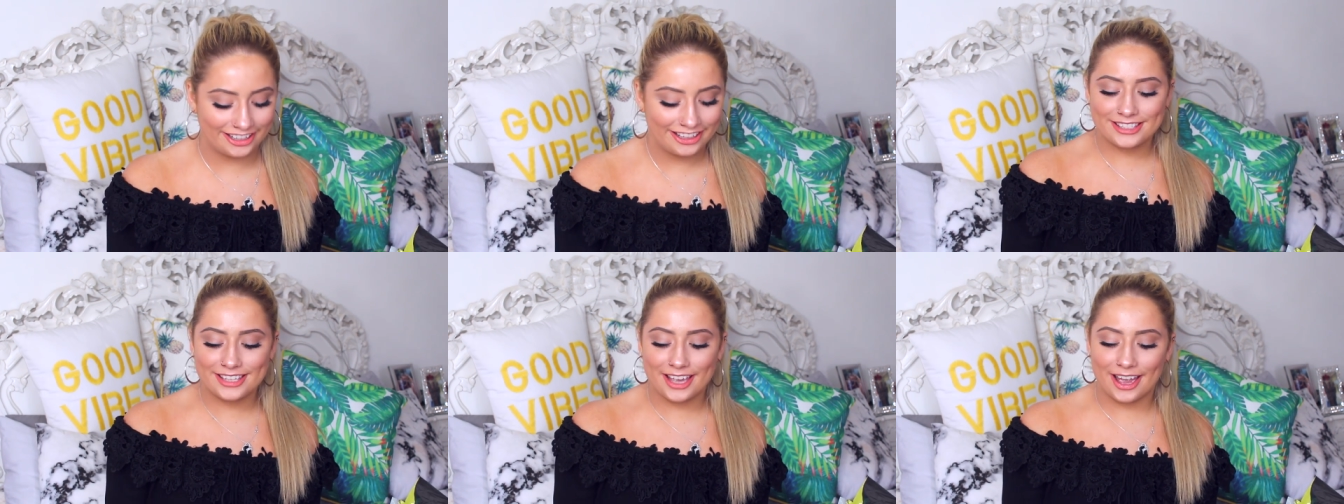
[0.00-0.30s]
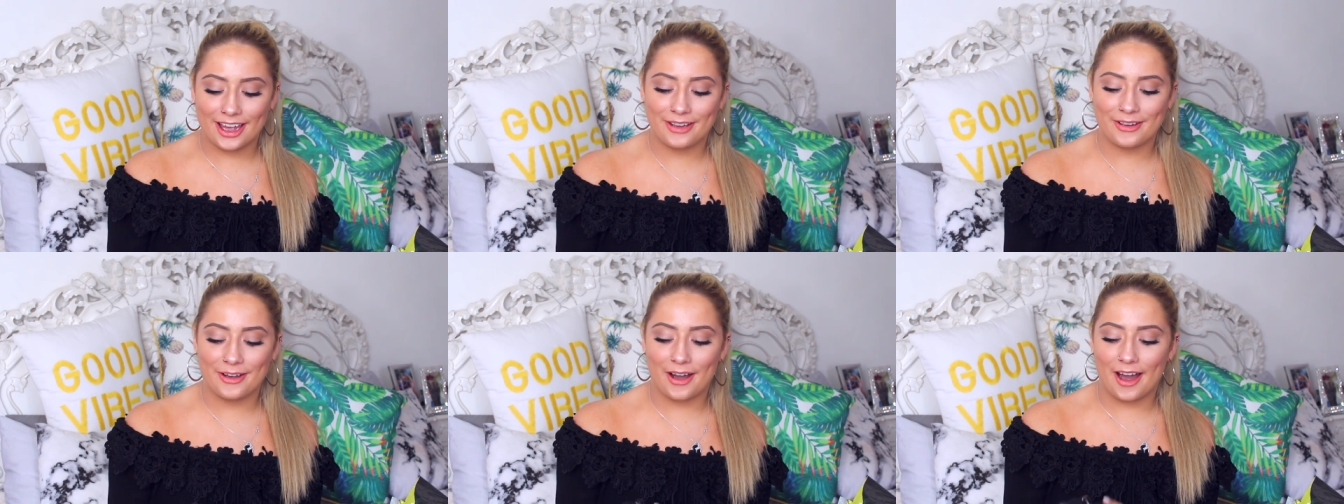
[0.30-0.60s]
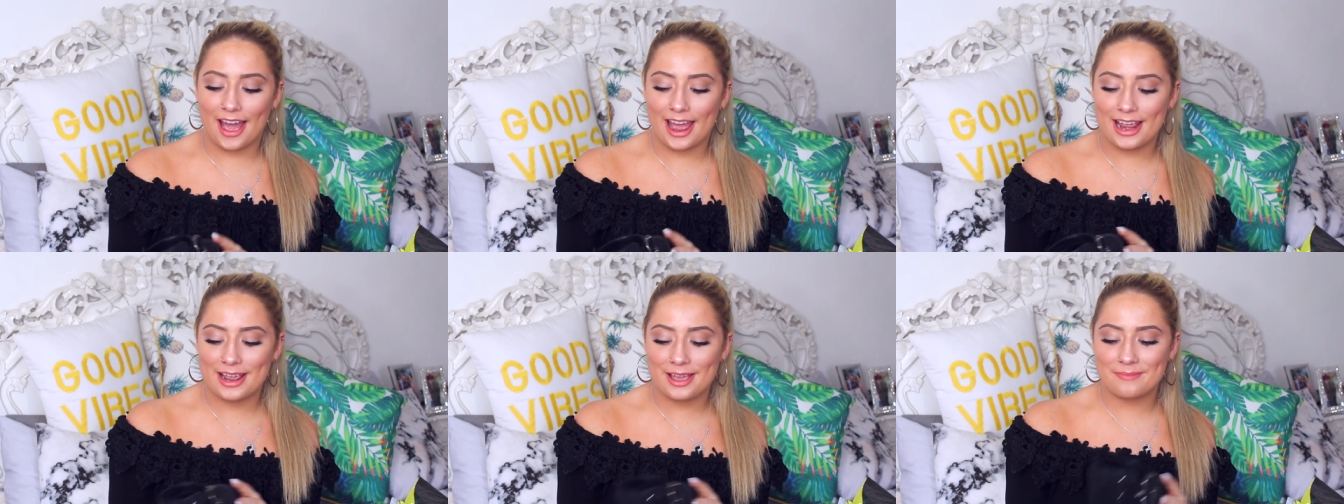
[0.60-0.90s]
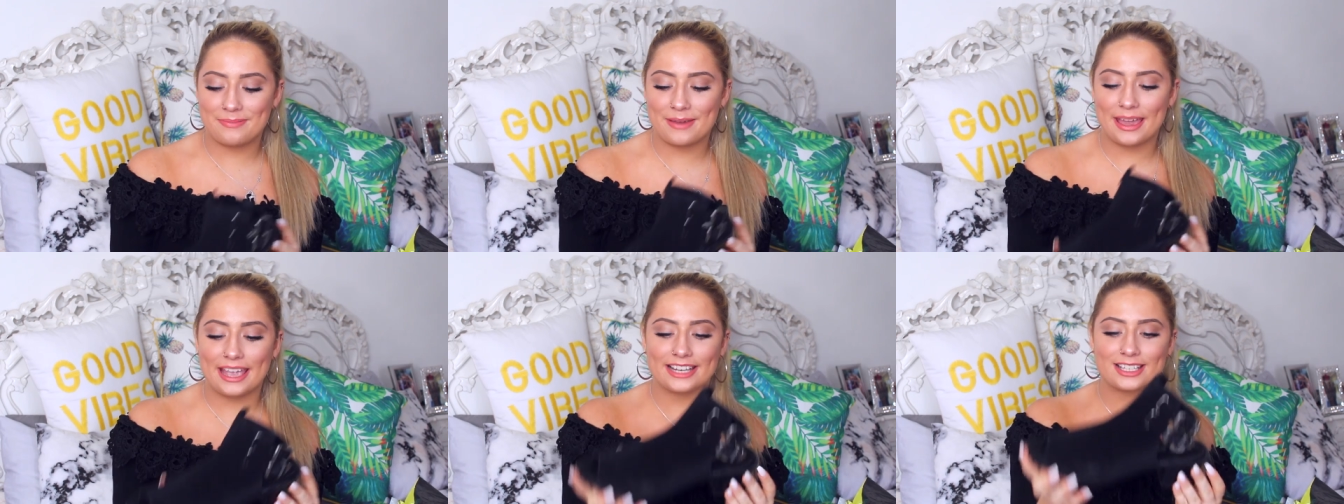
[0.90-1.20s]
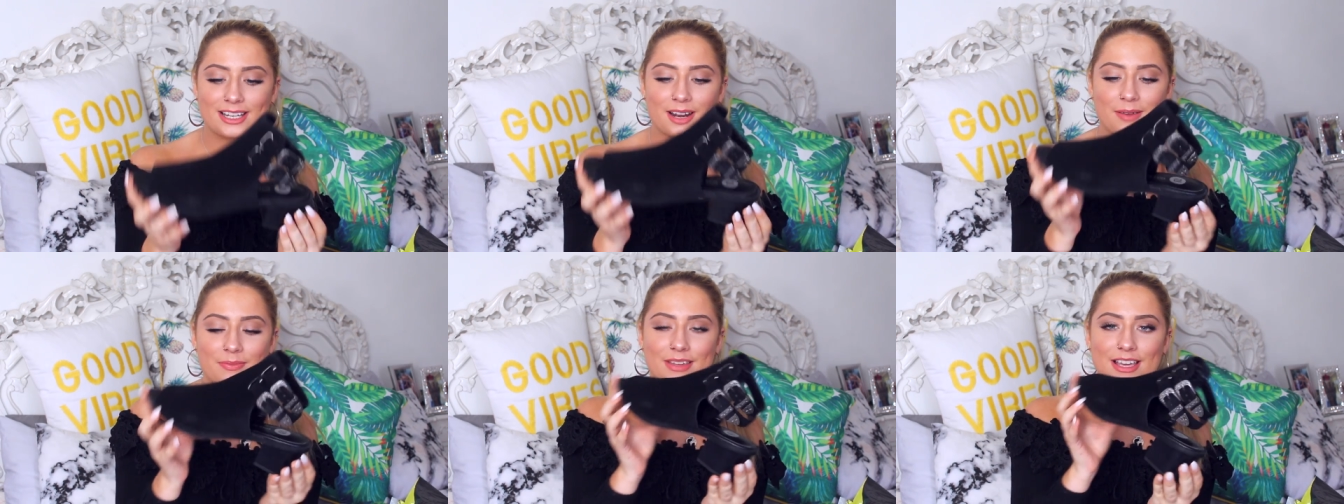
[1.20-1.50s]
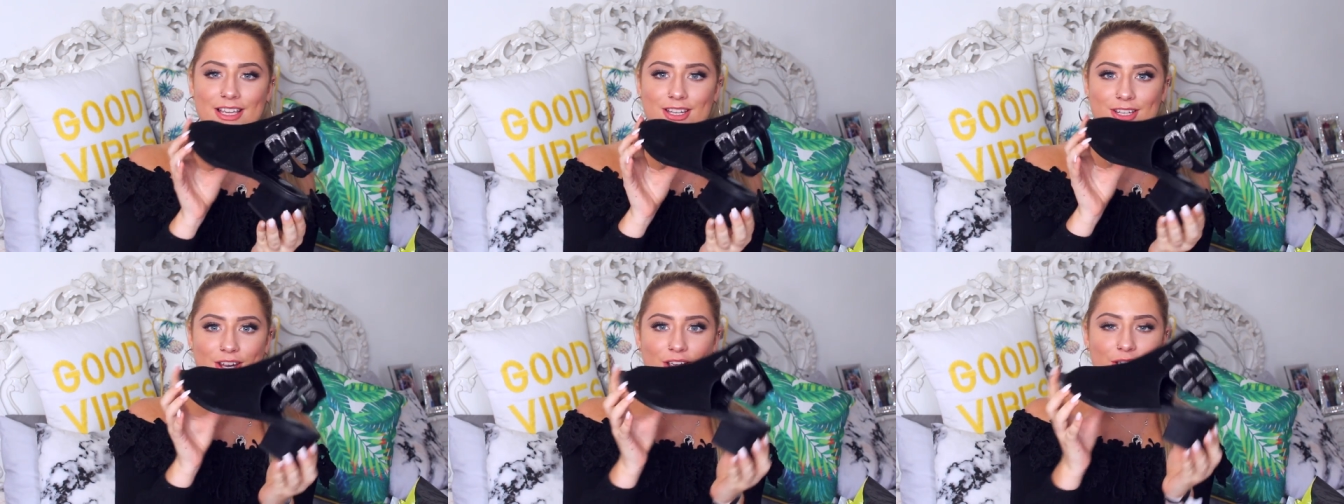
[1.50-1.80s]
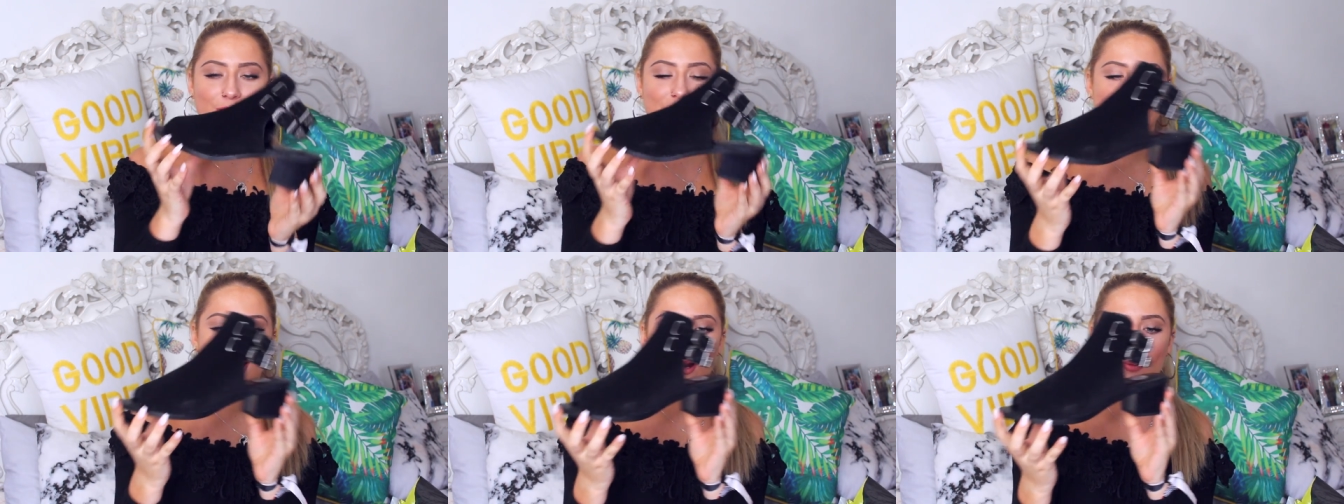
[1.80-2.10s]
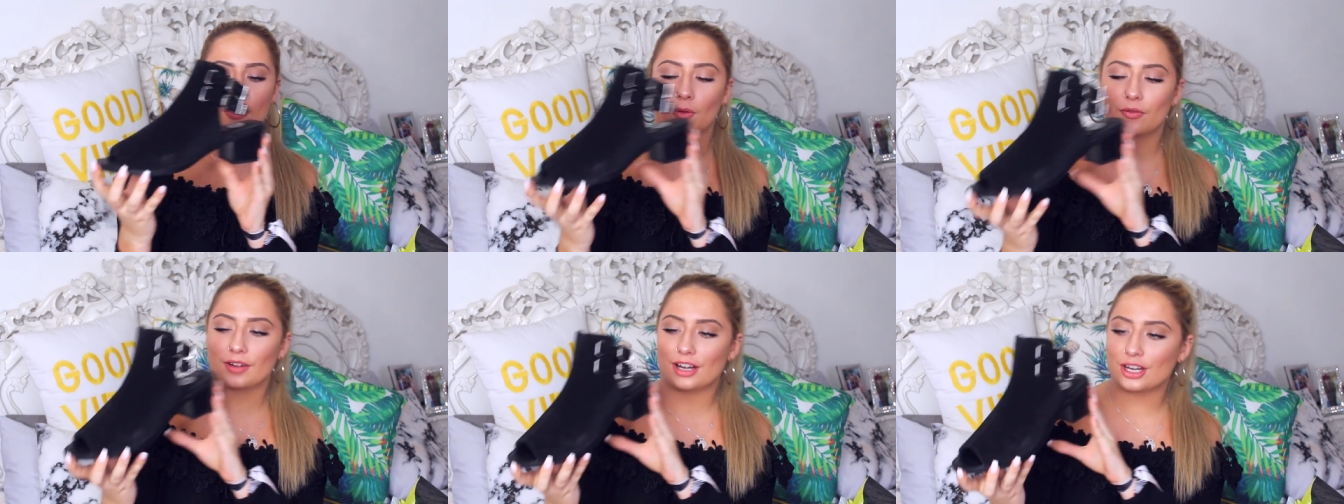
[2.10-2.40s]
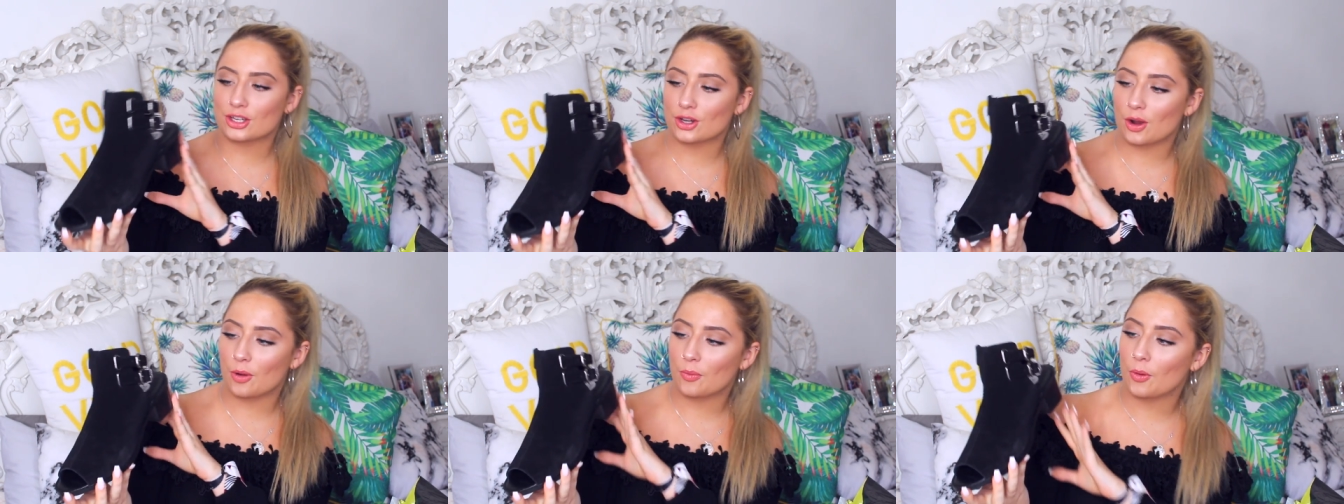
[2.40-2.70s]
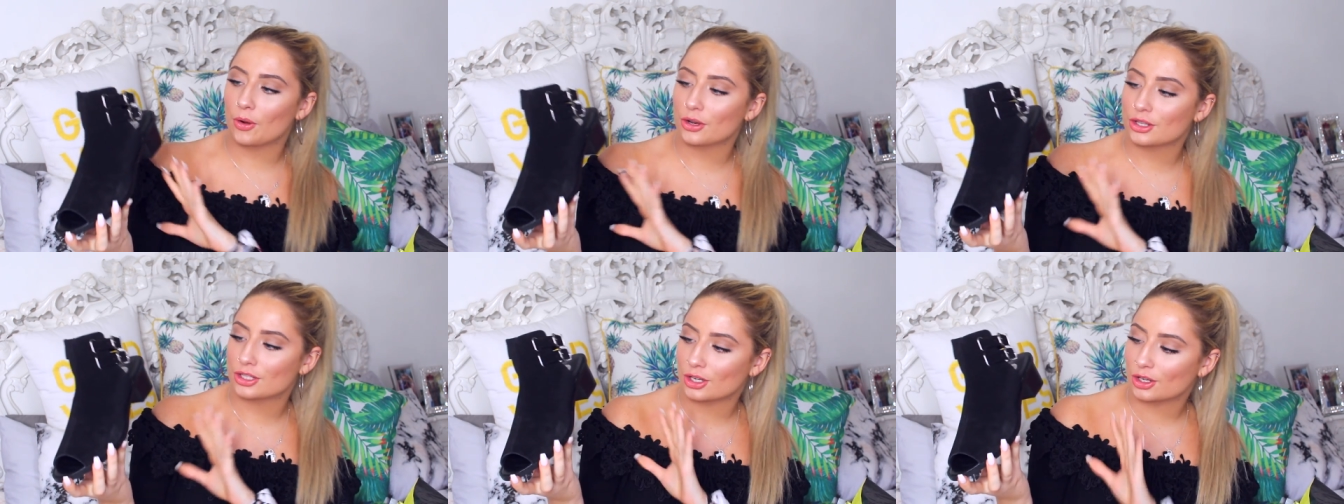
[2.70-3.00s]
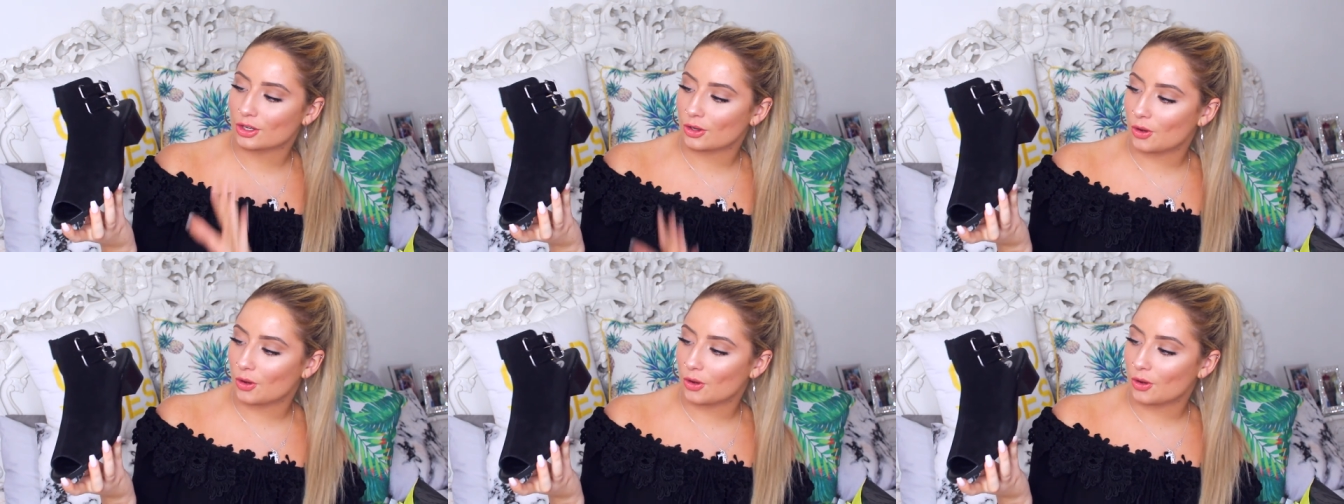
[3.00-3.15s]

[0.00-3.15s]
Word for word: So I picked up these shoes and I'm not really sure what to